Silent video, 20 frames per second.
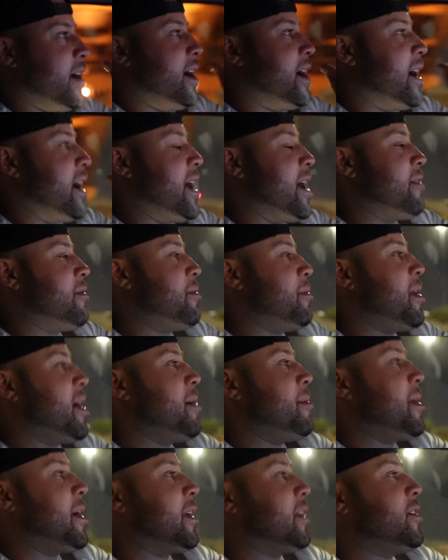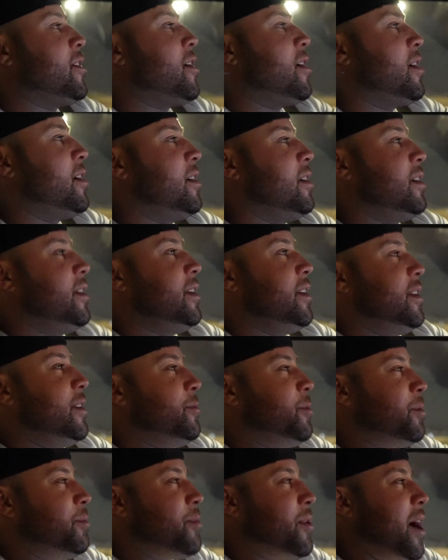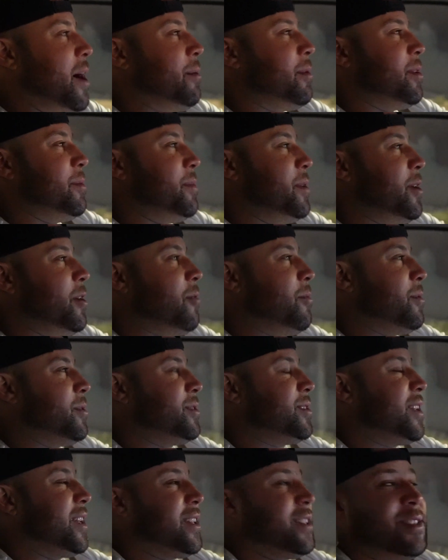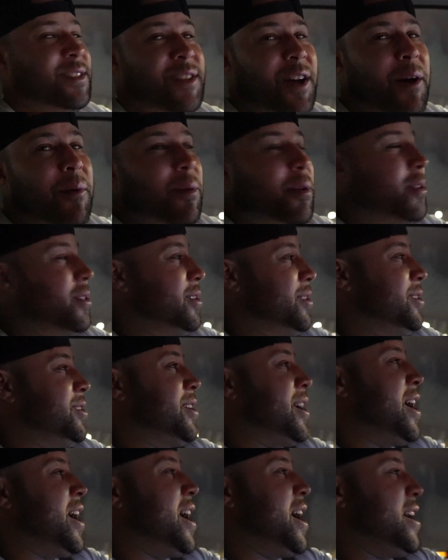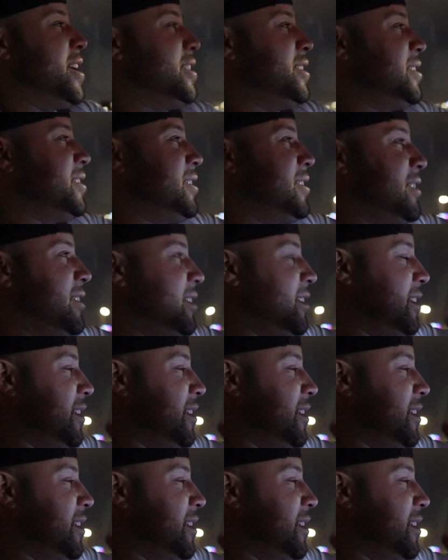I have in my backyard would probably be almost like double the size